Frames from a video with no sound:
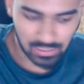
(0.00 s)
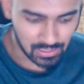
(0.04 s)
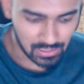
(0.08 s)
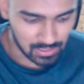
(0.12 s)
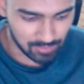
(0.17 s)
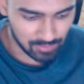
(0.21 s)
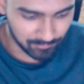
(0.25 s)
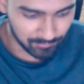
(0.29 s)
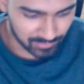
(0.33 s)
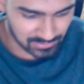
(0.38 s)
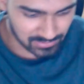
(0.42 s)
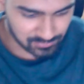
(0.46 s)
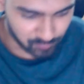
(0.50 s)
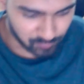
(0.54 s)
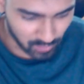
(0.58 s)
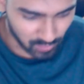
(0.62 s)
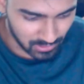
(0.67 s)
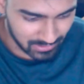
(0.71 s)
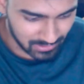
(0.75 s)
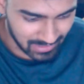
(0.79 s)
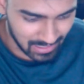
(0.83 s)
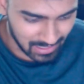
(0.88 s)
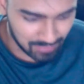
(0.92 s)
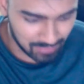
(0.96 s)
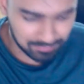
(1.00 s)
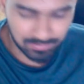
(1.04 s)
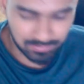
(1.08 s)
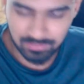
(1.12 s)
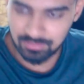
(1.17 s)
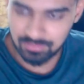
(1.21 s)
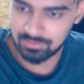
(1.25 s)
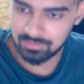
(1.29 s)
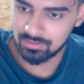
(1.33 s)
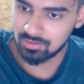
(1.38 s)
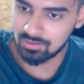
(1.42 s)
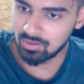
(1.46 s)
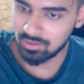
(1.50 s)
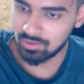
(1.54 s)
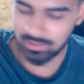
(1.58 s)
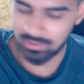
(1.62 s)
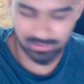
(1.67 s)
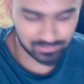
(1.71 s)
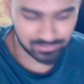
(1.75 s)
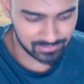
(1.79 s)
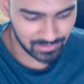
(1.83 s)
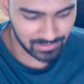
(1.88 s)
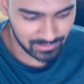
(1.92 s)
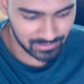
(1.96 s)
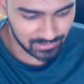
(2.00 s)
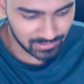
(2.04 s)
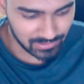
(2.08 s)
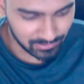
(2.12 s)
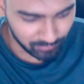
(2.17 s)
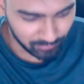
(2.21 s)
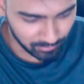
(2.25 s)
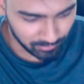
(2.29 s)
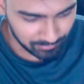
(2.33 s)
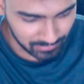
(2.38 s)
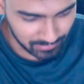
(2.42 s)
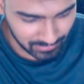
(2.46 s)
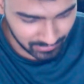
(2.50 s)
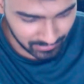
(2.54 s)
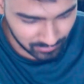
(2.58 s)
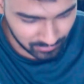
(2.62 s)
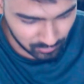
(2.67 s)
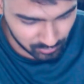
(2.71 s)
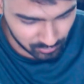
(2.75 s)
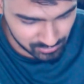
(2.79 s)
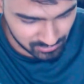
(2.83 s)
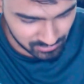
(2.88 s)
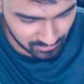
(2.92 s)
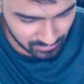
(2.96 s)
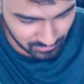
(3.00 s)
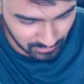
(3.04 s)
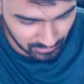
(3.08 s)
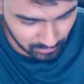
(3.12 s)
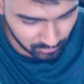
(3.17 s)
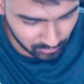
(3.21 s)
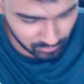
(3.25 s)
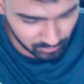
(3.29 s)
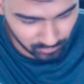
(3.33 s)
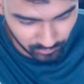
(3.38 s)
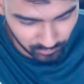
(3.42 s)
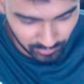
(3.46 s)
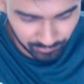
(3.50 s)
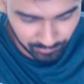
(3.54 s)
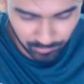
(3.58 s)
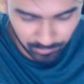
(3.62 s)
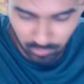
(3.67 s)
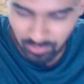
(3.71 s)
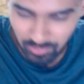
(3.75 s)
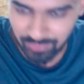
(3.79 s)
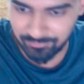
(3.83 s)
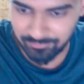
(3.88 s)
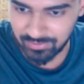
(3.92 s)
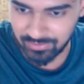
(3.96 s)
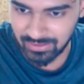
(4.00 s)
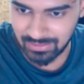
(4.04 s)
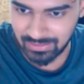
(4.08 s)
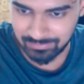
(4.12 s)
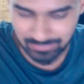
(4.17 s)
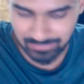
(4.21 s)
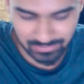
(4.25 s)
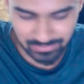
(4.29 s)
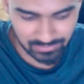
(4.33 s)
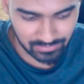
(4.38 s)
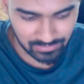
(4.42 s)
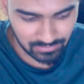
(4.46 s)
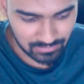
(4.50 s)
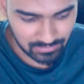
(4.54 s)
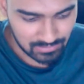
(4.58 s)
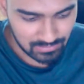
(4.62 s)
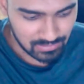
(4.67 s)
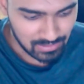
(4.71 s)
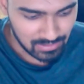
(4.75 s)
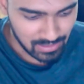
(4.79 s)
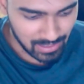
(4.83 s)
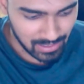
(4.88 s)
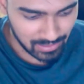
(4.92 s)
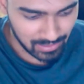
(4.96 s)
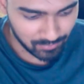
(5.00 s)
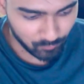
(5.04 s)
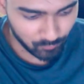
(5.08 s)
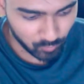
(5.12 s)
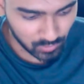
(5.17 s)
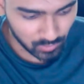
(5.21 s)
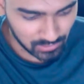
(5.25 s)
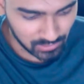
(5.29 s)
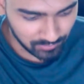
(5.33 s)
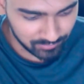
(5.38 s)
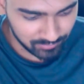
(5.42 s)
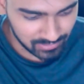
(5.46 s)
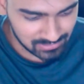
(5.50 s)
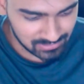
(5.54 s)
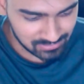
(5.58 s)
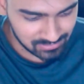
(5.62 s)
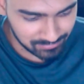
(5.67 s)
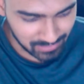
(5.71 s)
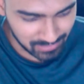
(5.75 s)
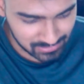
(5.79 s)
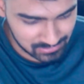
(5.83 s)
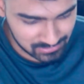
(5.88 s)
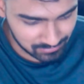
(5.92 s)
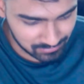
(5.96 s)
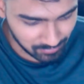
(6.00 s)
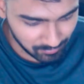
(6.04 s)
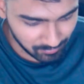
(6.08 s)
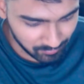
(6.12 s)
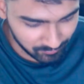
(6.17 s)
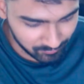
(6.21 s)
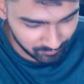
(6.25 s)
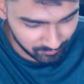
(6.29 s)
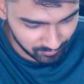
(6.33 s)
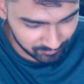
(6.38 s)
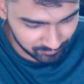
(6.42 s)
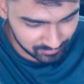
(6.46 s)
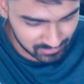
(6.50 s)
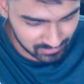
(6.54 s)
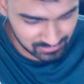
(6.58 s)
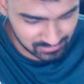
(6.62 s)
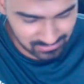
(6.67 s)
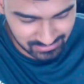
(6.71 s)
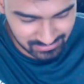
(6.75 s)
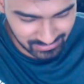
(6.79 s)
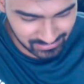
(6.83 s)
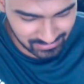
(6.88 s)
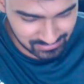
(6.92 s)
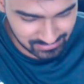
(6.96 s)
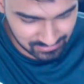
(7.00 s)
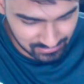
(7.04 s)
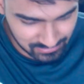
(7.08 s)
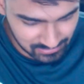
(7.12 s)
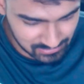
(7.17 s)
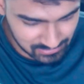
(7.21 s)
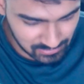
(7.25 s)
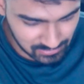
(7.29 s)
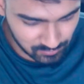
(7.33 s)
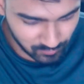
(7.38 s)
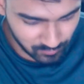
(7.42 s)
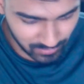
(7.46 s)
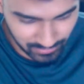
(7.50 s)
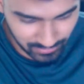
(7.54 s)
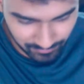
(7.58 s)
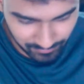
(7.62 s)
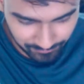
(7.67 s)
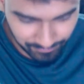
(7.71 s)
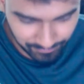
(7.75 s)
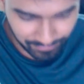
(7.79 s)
If it is one gap, okay, then it will be like you will blow every time here, and whatever is the maximum of, if this is x, this is y.